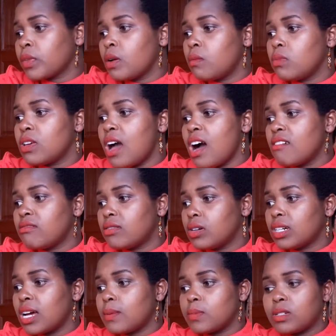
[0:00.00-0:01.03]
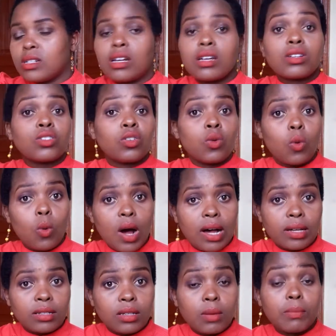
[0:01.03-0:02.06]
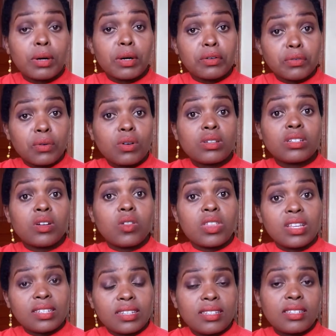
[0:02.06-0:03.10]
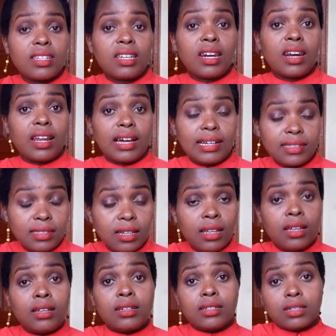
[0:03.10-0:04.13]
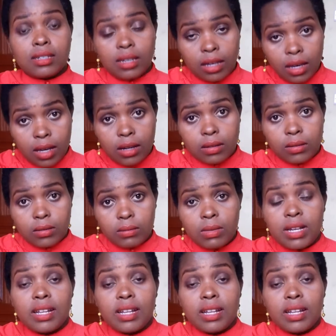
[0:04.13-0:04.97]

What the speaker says: We have water abstraction works, but of course now this is in large scale.